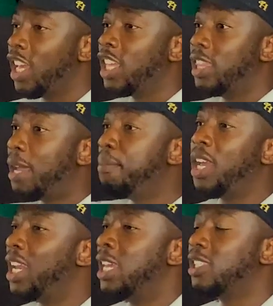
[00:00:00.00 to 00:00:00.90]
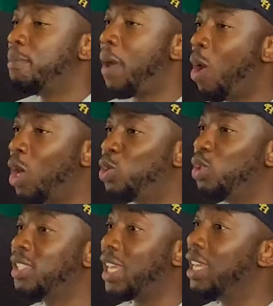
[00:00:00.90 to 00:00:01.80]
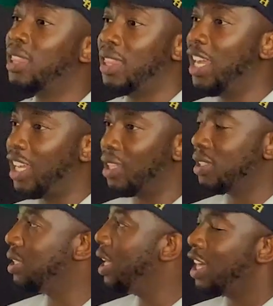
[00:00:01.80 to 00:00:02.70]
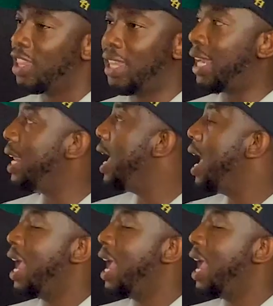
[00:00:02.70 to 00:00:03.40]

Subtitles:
That man has the power to say things that